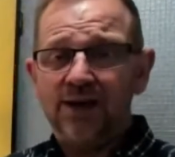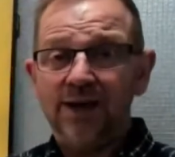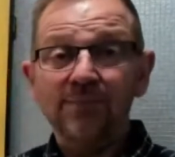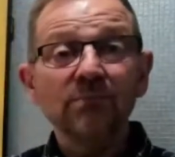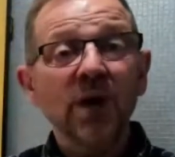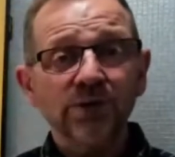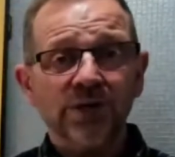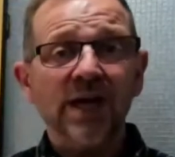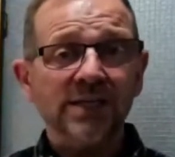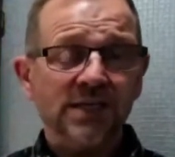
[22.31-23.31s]
And in
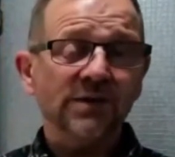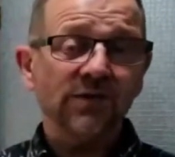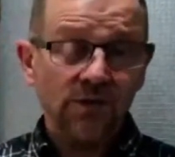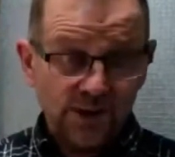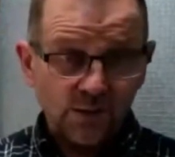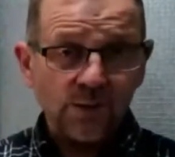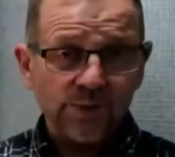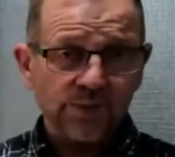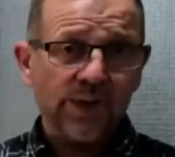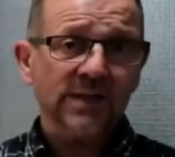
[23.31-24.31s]
most cases, from our
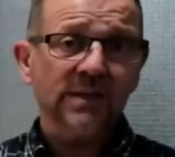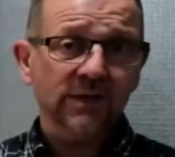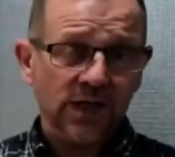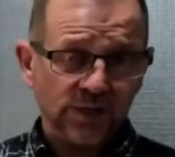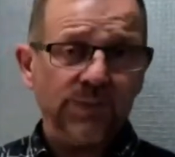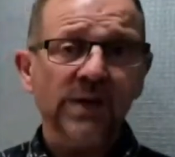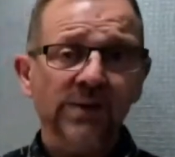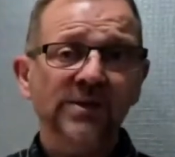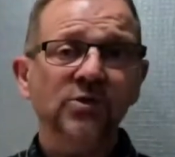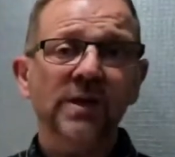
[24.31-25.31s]
perspective and
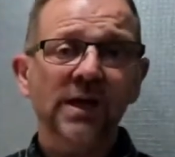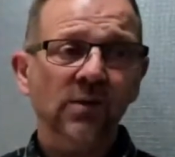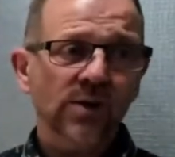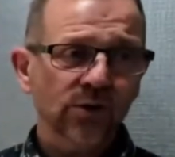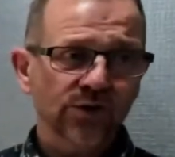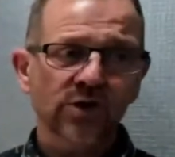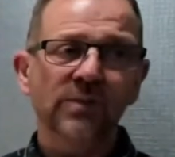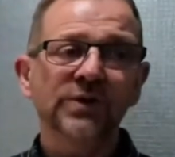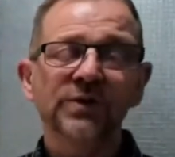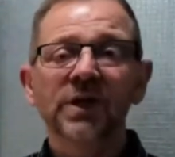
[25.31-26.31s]
experience with our
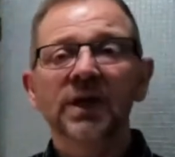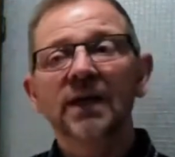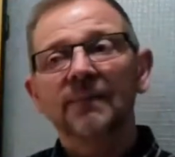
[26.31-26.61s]
customers,